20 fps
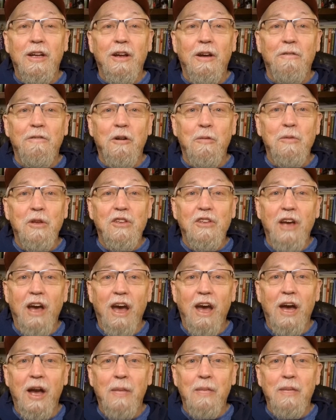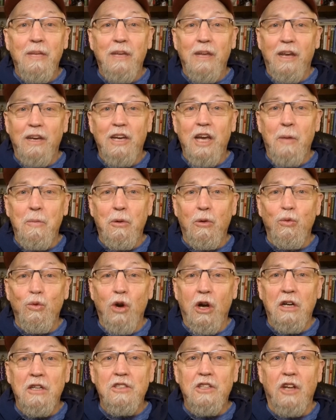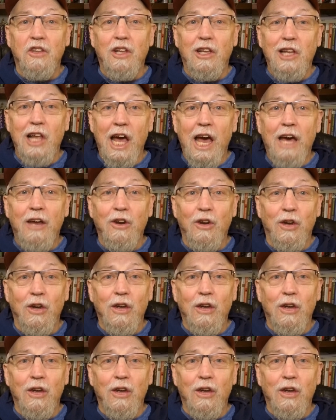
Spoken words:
from the top a couple rungs on the ladder